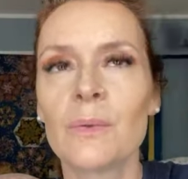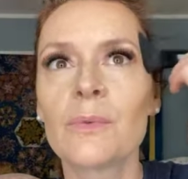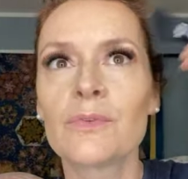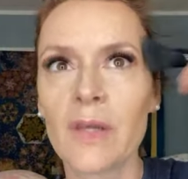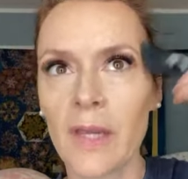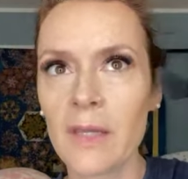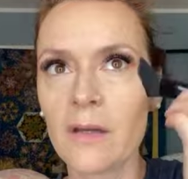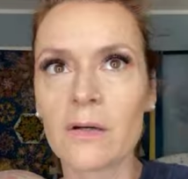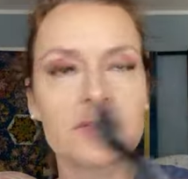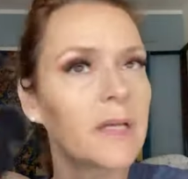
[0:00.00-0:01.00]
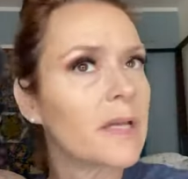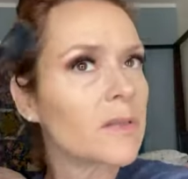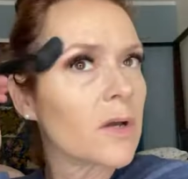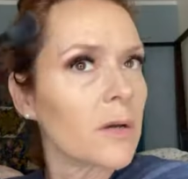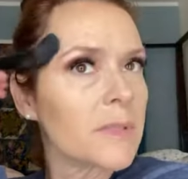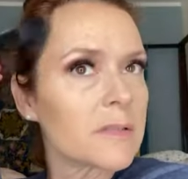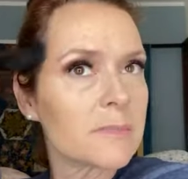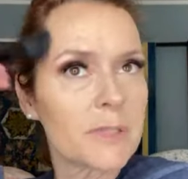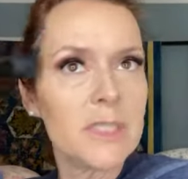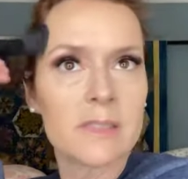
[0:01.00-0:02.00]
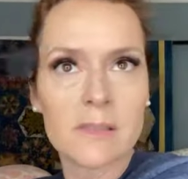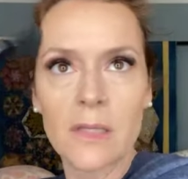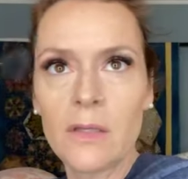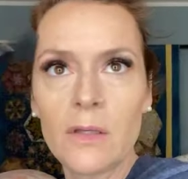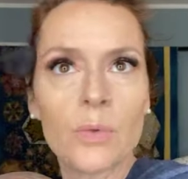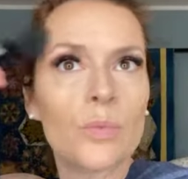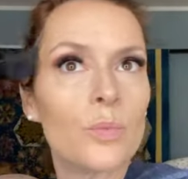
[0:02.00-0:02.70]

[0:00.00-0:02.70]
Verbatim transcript: Say hey, y'all, say hey in the comments, please, thank you.